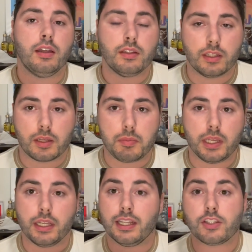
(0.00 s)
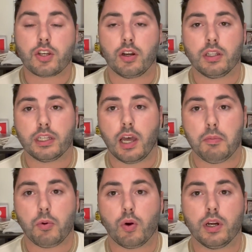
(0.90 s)
the comedian that's currently on
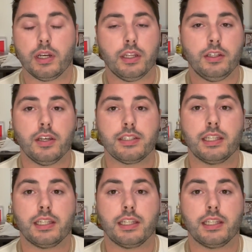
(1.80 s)
board does a